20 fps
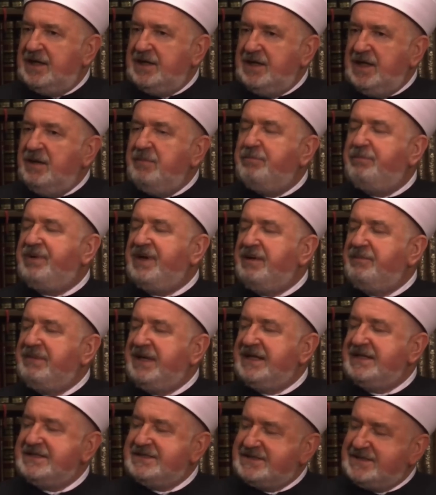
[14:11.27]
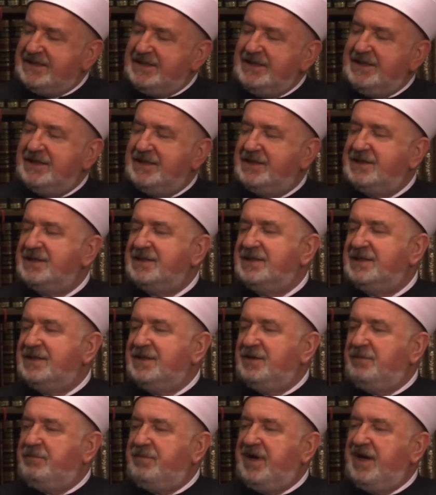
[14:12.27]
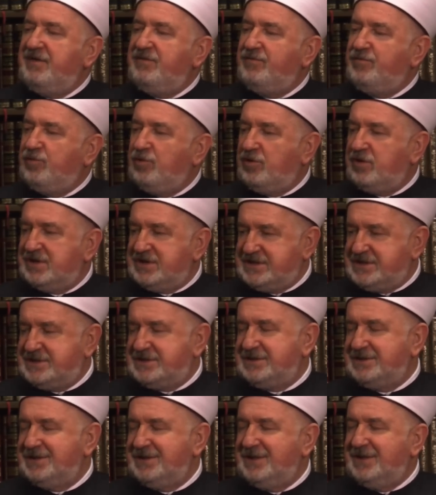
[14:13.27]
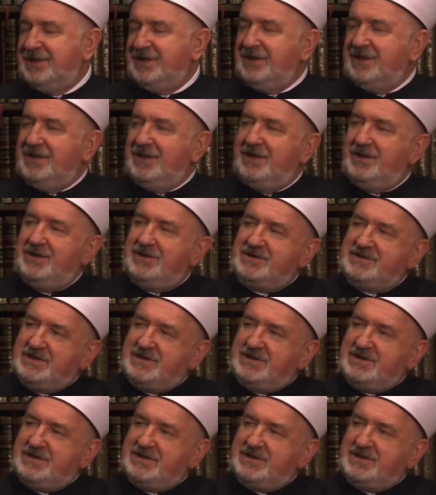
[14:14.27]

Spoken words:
implementing by force mm-hmm.